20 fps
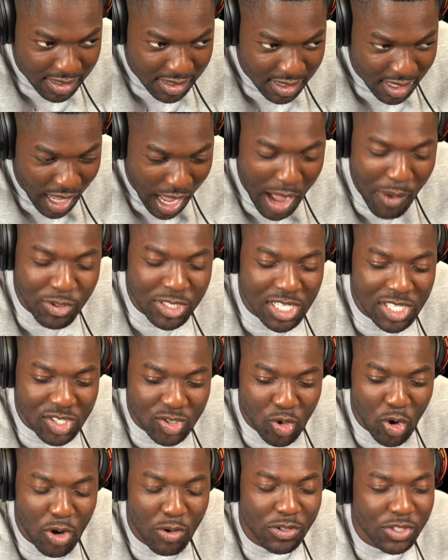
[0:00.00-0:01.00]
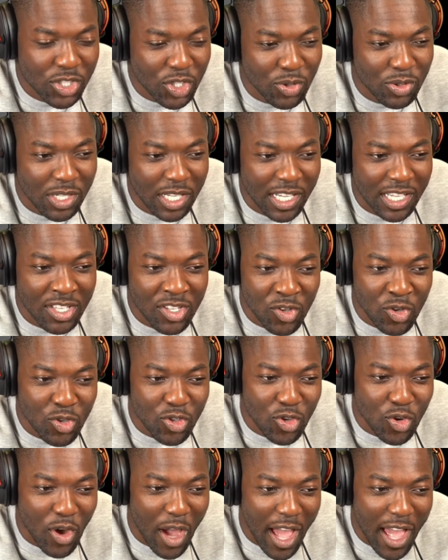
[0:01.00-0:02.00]
I was in school with you, nigga.
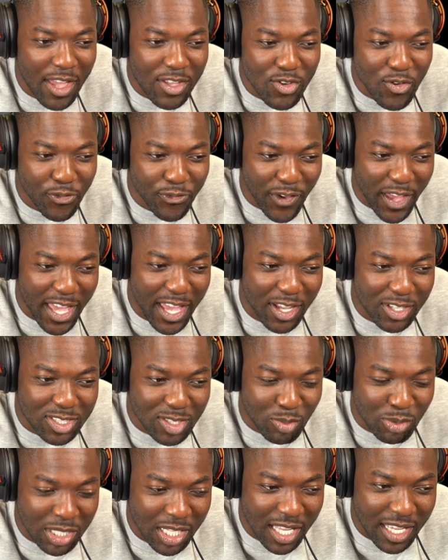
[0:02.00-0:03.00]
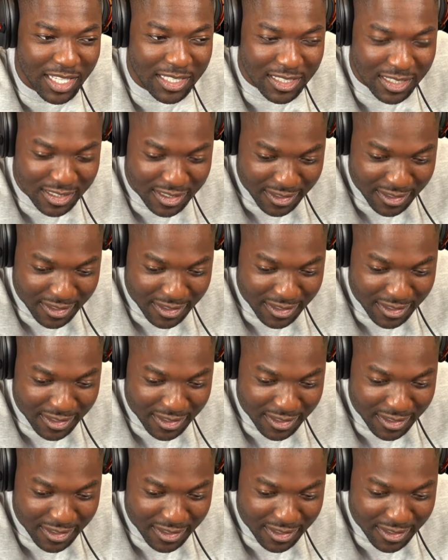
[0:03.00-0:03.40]
You failed some classes.